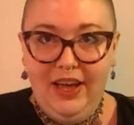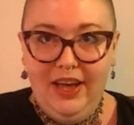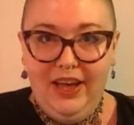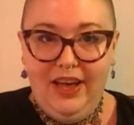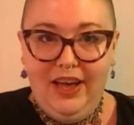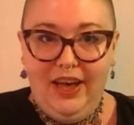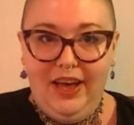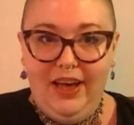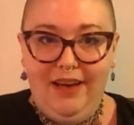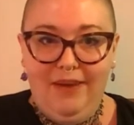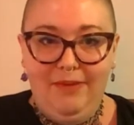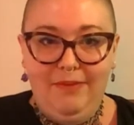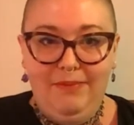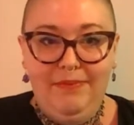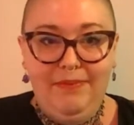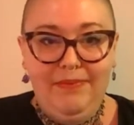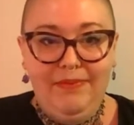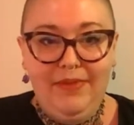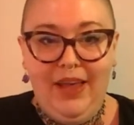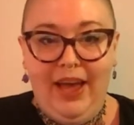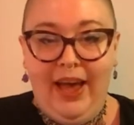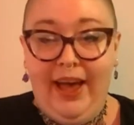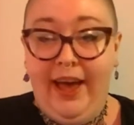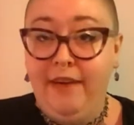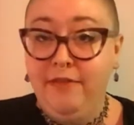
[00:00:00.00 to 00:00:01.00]
I
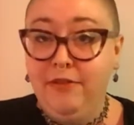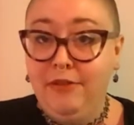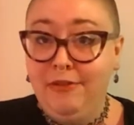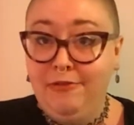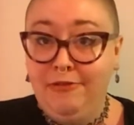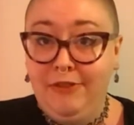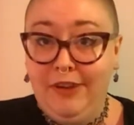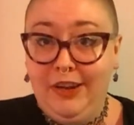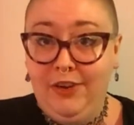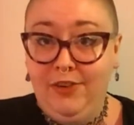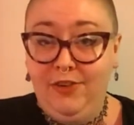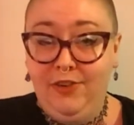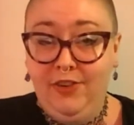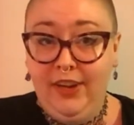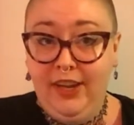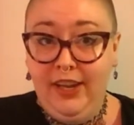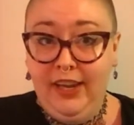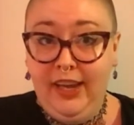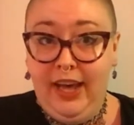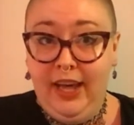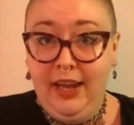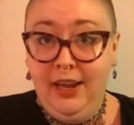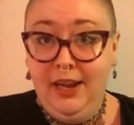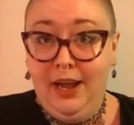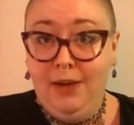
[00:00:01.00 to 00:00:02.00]
haven't finished it yet.